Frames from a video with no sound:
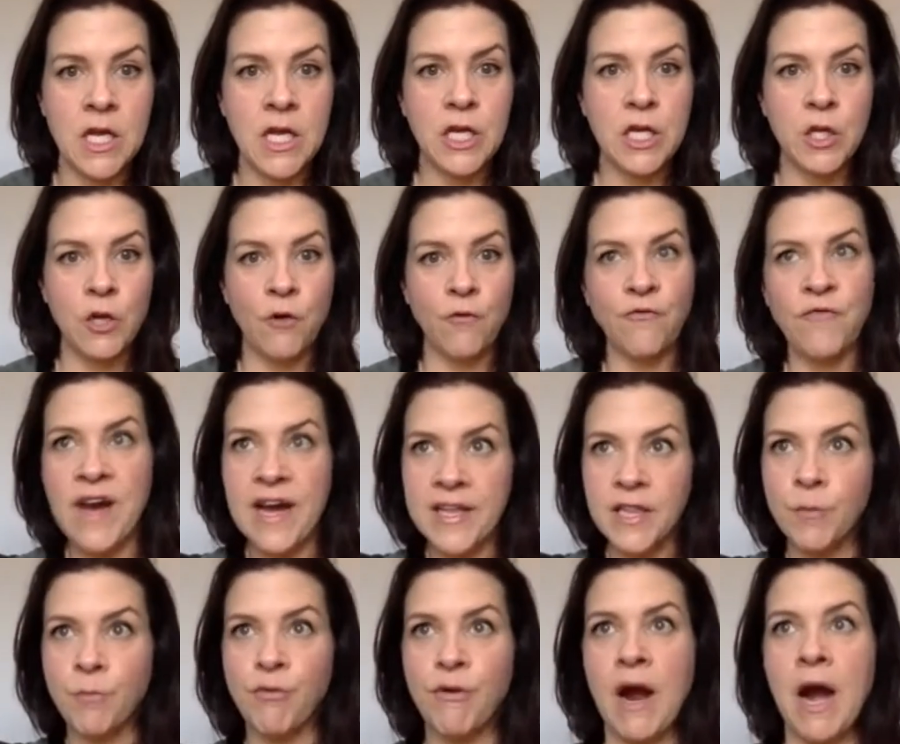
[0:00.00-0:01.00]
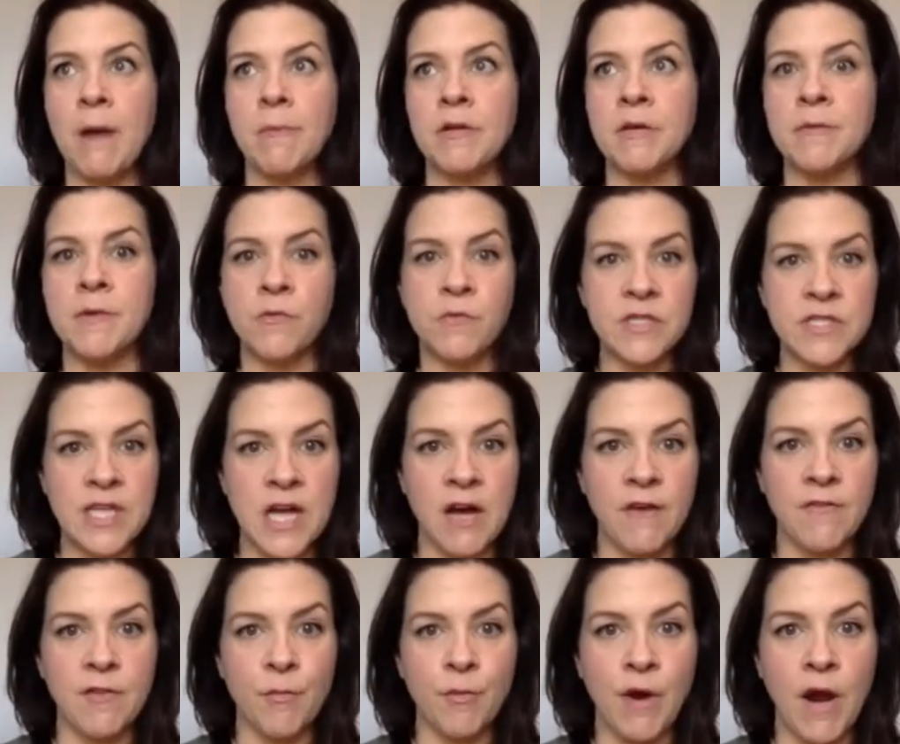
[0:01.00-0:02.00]
you know, find the problem and
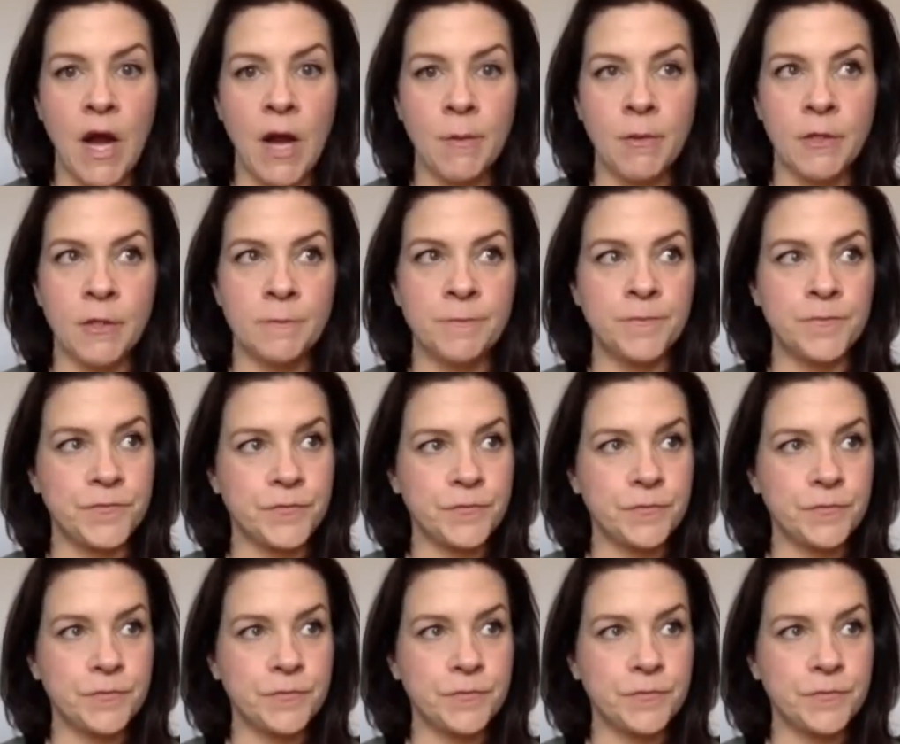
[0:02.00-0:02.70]
resolve the problem.